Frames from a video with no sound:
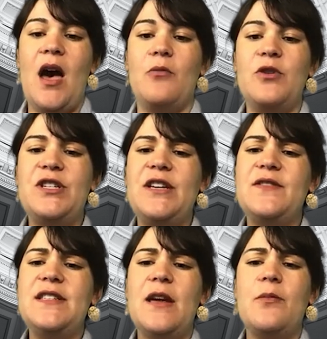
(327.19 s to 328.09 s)
which
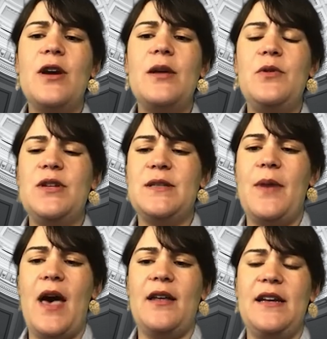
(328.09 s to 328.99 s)
gives neighboring
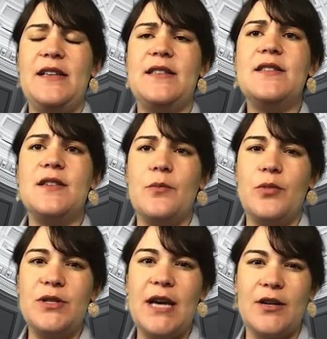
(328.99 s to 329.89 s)
municipalities some
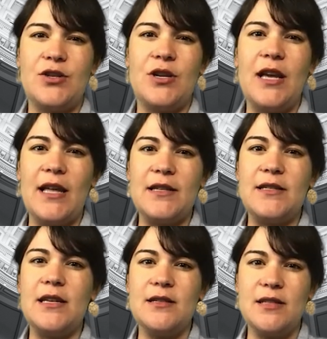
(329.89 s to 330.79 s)
protection against
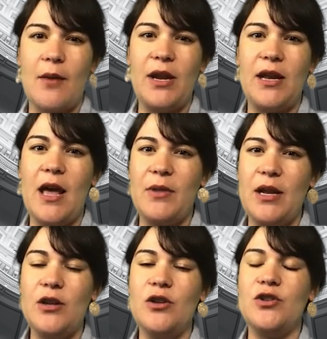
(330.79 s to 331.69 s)
these dominant
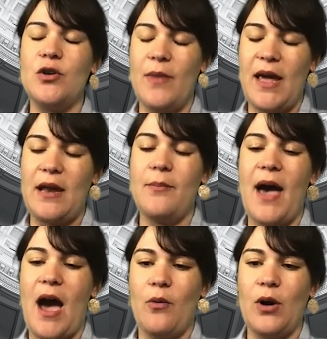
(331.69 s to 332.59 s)
eminent domain
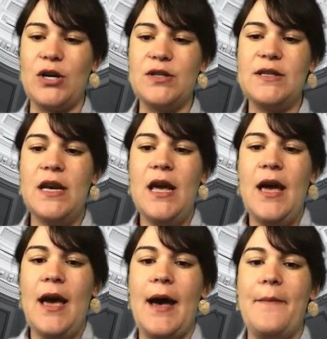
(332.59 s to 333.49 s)
powers.
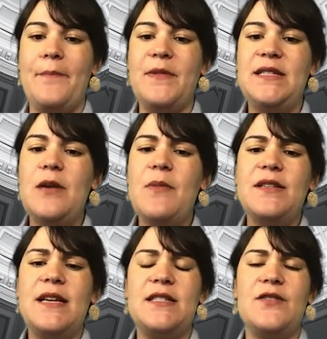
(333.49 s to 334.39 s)
CML
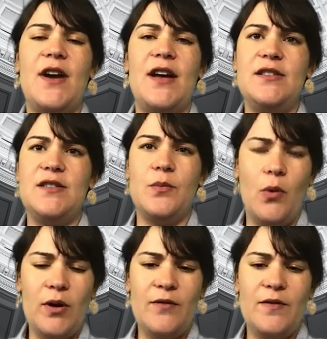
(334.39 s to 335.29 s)
testified in
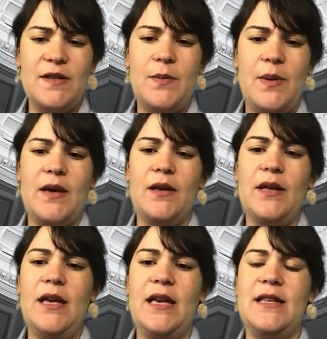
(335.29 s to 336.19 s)
support of this bill
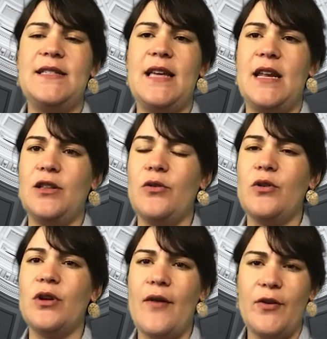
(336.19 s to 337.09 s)
in the Senate
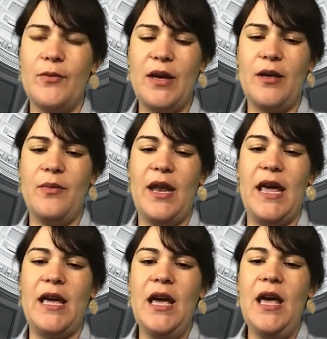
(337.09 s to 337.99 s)
Local Government
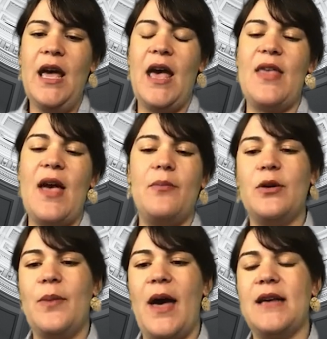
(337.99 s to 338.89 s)
Committee, and that
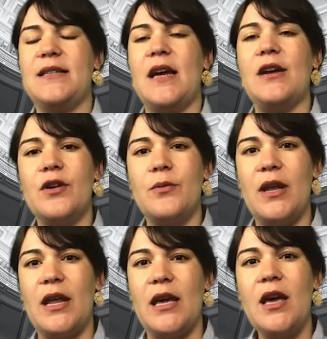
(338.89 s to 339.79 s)
bill passed out of
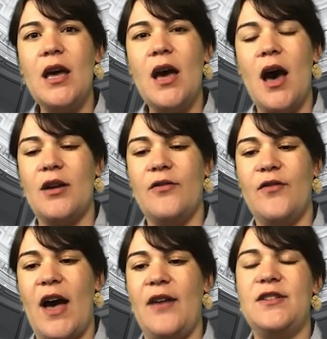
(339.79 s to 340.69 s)
committee on a
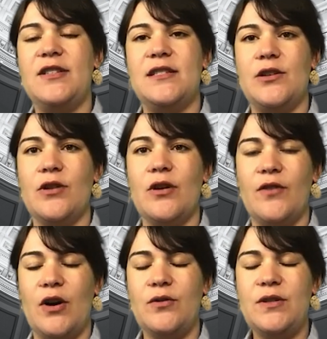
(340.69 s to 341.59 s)
5-0
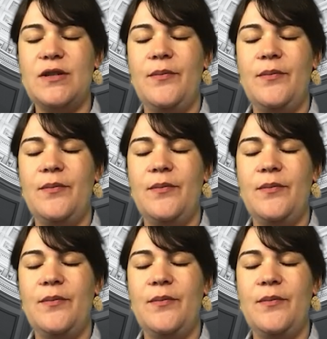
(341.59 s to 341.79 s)
vote.